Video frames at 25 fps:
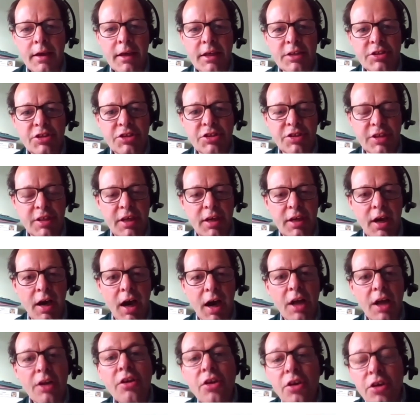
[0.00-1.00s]
is the
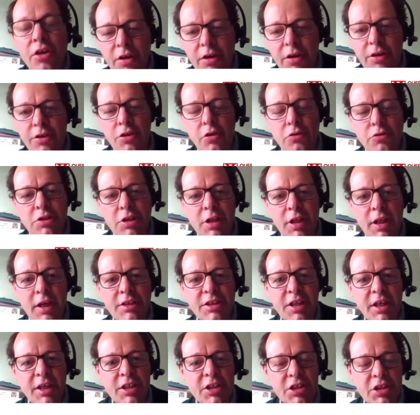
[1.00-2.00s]

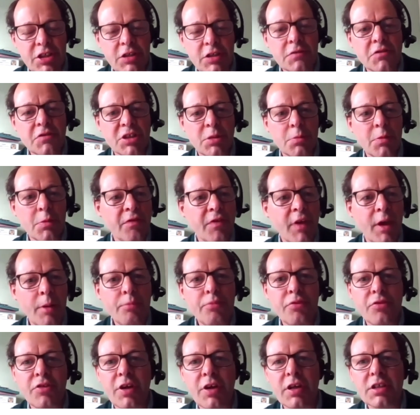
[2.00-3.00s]
underutilization of some of
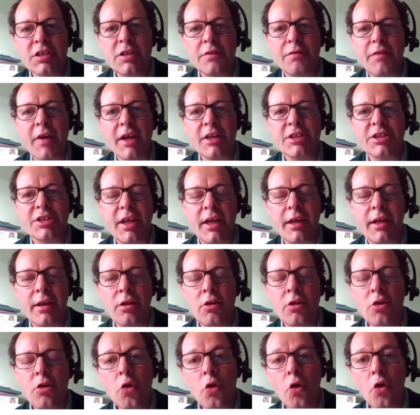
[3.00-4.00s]
that productive
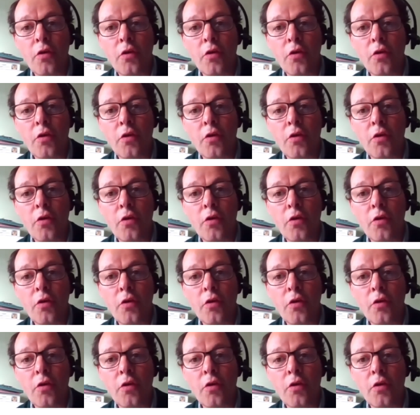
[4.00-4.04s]
asset,